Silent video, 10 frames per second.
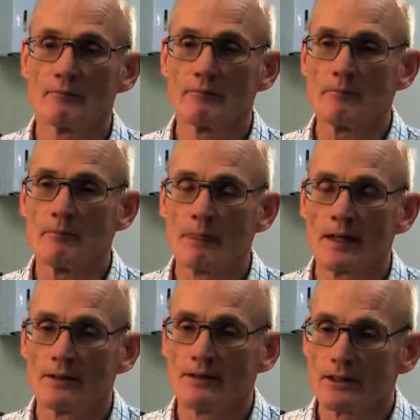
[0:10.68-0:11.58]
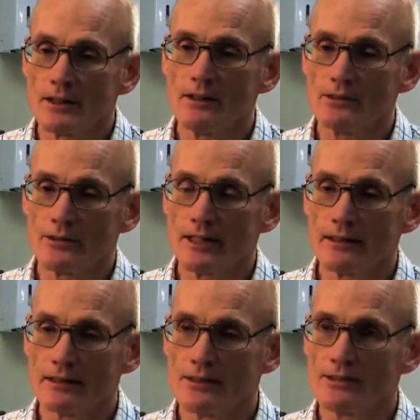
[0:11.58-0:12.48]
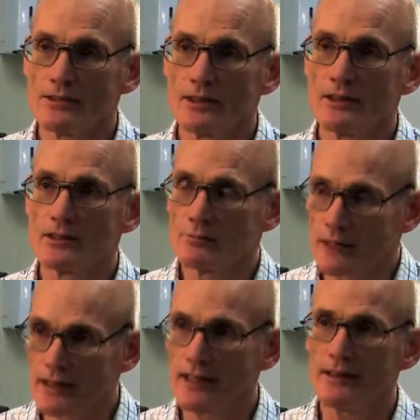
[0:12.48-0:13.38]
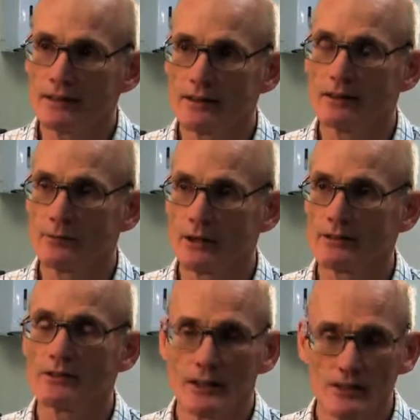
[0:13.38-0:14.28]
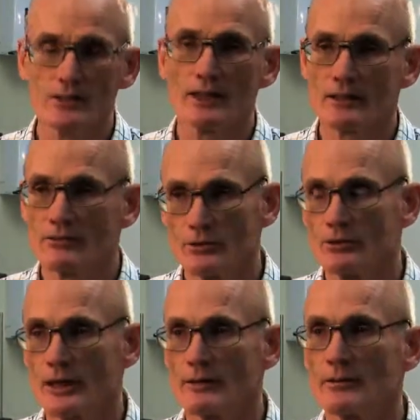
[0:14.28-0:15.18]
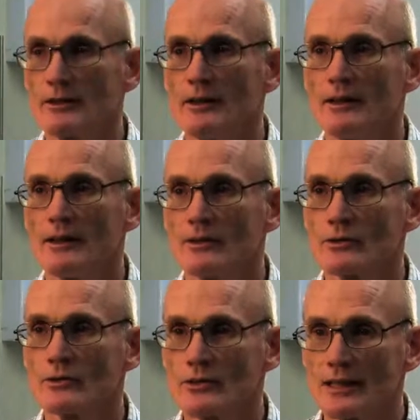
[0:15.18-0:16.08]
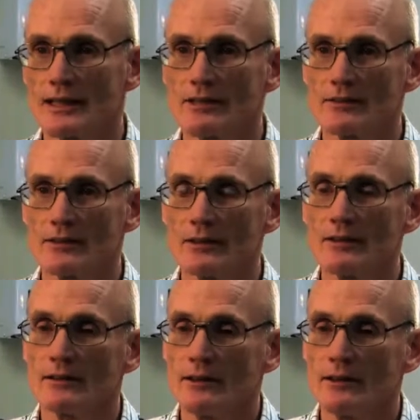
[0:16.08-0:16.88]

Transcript: the key to that is that it is mechanically compressed inside the food pack in order to get the